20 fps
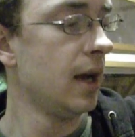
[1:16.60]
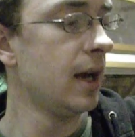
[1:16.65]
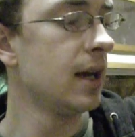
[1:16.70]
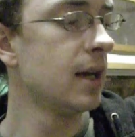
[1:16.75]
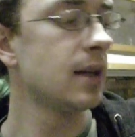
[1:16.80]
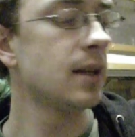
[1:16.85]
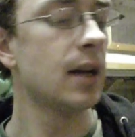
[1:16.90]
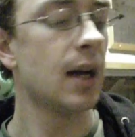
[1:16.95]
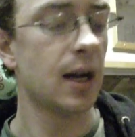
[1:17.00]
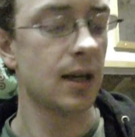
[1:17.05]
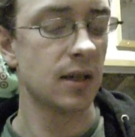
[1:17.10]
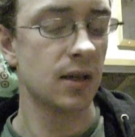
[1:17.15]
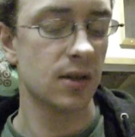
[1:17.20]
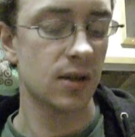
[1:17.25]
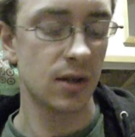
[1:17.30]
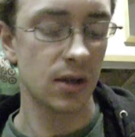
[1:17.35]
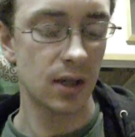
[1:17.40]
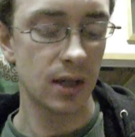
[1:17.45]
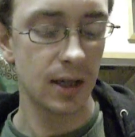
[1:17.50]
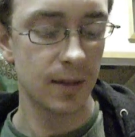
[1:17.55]
And
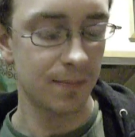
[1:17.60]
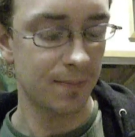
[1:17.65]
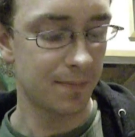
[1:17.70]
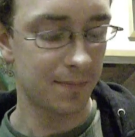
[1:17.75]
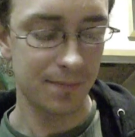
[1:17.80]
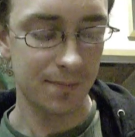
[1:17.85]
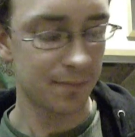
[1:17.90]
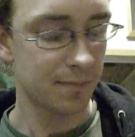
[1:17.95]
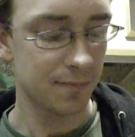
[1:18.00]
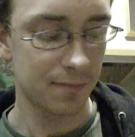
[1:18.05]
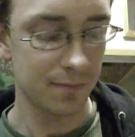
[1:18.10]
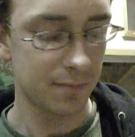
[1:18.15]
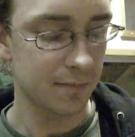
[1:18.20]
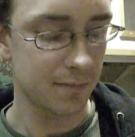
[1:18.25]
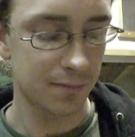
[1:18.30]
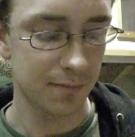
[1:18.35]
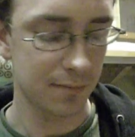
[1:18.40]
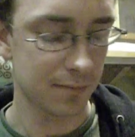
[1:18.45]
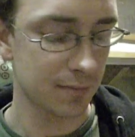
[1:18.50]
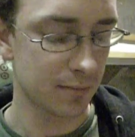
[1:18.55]
honestly,
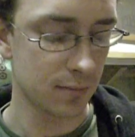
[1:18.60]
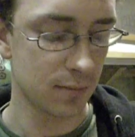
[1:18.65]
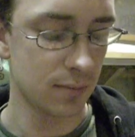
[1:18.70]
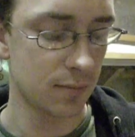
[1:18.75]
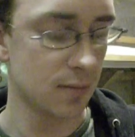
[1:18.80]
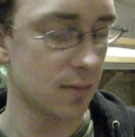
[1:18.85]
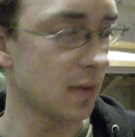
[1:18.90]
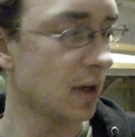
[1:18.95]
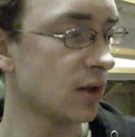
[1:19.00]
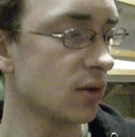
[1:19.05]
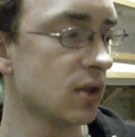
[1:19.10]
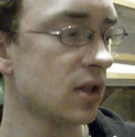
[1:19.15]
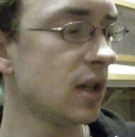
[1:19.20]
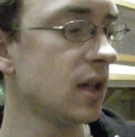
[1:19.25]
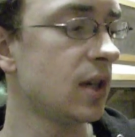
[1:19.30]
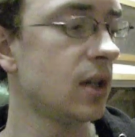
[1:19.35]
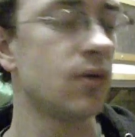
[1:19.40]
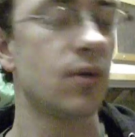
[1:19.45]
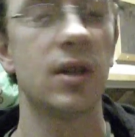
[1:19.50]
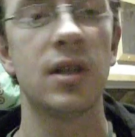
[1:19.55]
now I'm
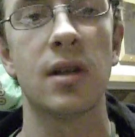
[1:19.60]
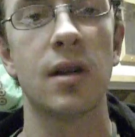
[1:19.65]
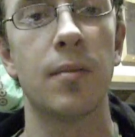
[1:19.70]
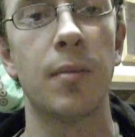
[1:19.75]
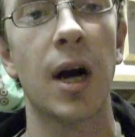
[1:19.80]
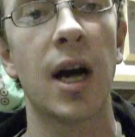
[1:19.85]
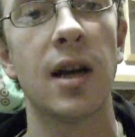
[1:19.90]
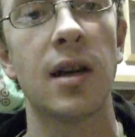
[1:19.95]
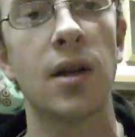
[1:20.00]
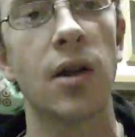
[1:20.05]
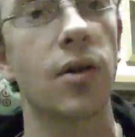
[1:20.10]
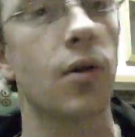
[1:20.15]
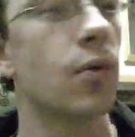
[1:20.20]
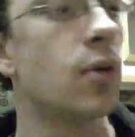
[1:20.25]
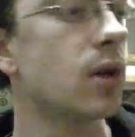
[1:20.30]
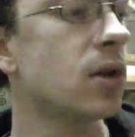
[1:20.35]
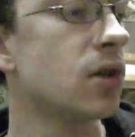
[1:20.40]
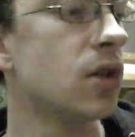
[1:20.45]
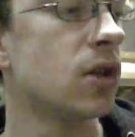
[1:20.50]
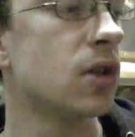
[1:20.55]
seeing any reason to buy another
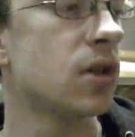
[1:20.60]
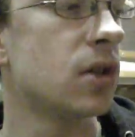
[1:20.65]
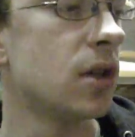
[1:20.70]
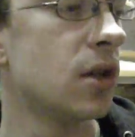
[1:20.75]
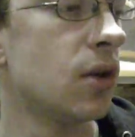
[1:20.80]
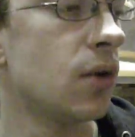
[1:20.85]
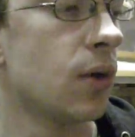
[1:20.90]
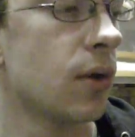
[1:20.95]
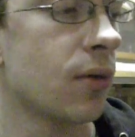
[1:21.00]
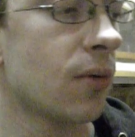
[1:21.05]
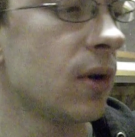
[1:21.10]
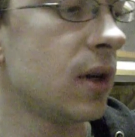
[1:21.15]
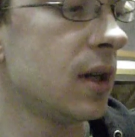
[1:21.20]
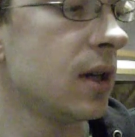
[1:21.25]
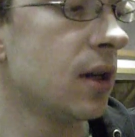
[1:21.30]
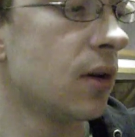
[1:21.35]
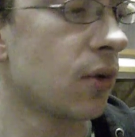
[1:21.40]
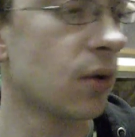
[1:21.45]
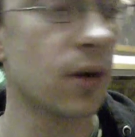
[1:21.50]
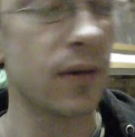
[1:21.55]
one just to do a
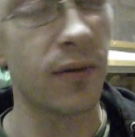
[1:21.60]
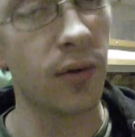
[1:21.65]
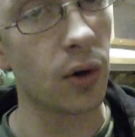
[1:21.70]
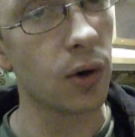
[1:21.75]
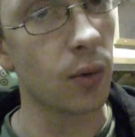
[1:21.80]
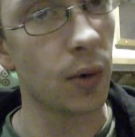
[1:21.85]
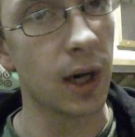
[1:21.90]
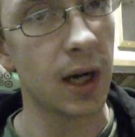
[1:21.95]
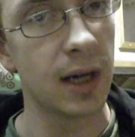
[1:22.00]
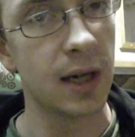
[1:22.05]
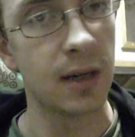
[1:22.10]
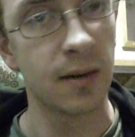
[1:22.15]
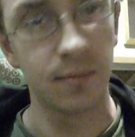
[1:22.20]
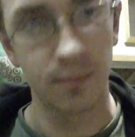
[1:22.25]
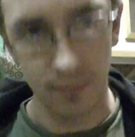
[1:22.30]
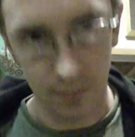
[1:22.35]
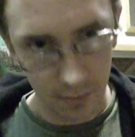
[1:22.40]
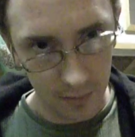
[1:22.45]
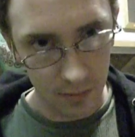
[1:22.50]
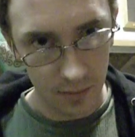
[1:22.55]
three or four-way
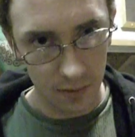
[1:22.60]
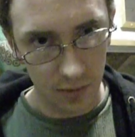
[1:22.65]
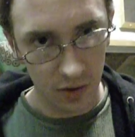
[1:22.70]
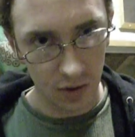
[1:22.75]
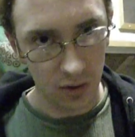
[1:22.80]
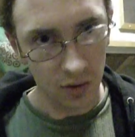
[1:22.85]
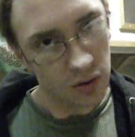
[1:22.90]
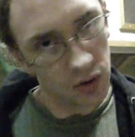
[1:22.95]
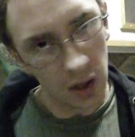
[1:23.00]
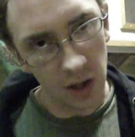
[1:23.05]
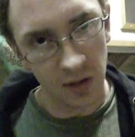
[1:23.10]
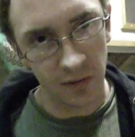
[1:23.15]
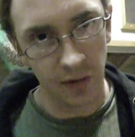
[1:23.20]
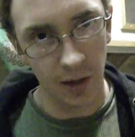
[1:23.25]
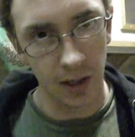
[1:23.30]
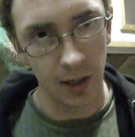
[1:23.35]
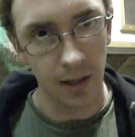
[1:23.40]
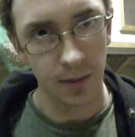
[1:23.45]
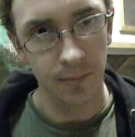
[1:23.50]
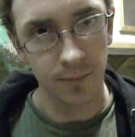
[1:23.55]

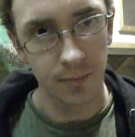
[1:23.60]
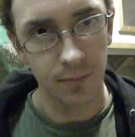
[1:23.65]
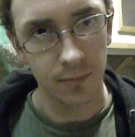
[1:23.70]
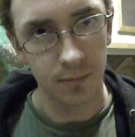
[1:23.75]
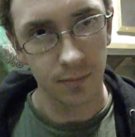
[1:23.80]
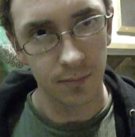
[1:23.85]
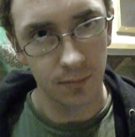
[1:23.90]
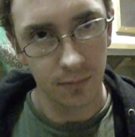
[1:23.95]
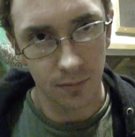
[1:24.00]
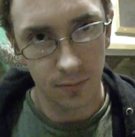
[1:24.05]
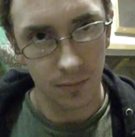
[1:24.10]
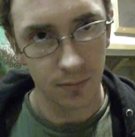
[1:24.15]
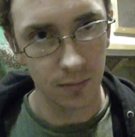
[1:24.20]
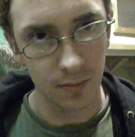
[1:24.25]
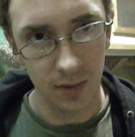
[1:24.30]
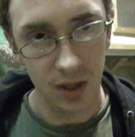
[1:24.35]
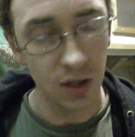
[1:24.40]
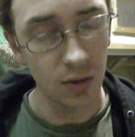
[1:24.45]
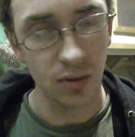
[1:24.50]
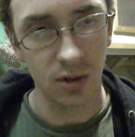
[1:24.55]
crossfire.
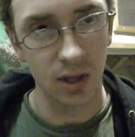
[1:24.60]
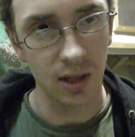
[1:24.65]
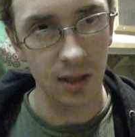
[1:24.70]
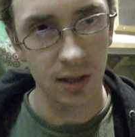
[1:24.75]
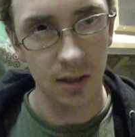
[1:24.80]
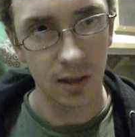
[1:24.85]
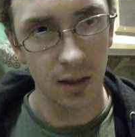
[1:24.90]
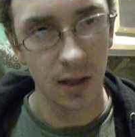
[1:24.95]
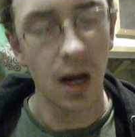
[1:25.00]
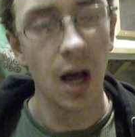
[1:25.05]
It's useless.